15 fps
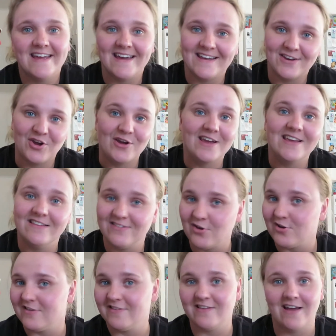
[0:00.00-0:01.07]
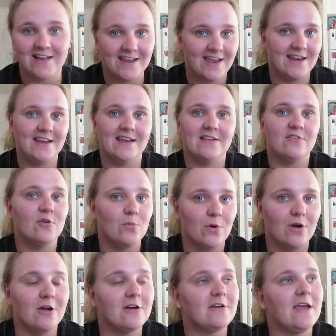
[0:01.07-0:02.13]
yeah, no, he's got to start getting into
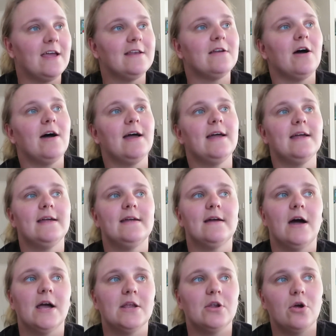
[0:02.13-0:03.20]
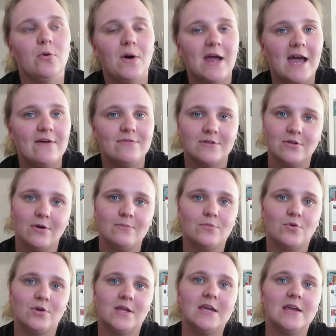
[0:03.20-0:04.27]
work. And I, I know I have a lot
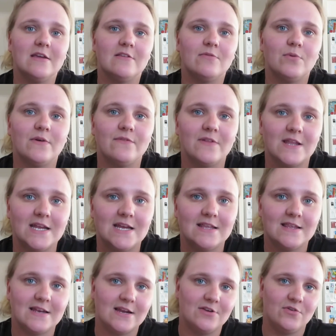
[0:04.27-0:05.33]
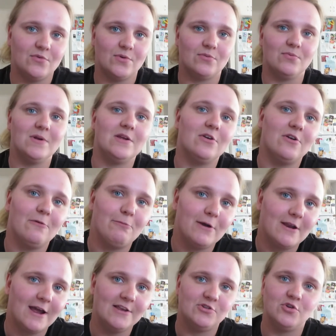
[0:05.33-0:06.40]
more years with Flinny than I do with Ringo,
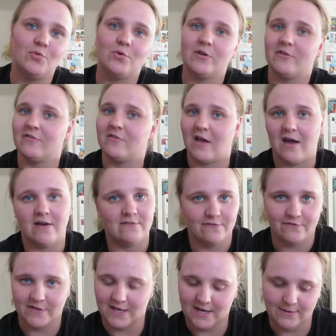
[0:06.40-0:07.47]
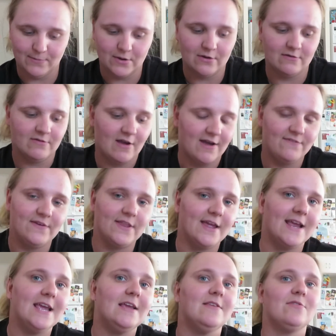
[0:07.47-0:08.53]
but I do want to start Flinny because I feel
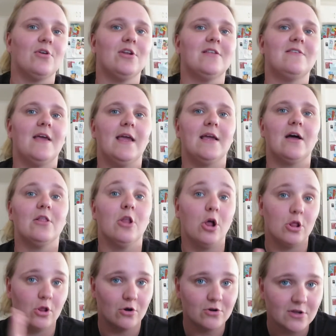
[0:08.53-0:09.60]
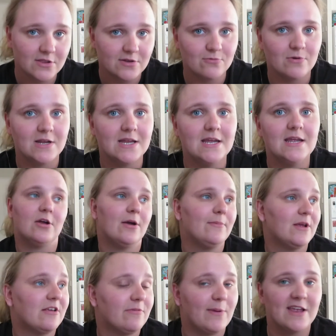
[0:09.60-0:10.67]
like he's going to take a lot longer than Ringo. And I'm
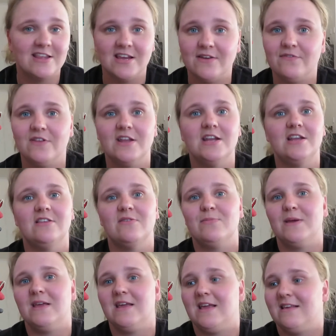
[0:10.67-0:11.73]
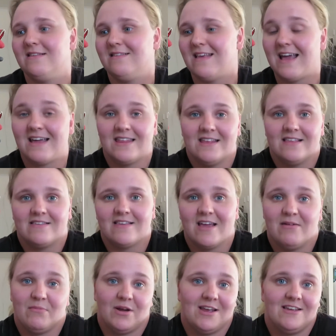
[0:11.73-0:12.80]
expecting Flinny to be exactly the
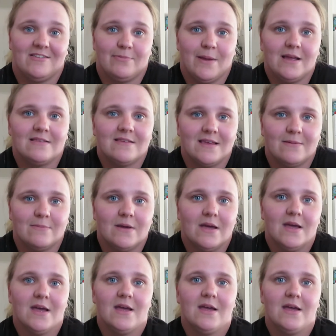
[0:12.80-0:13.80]
same. I expect him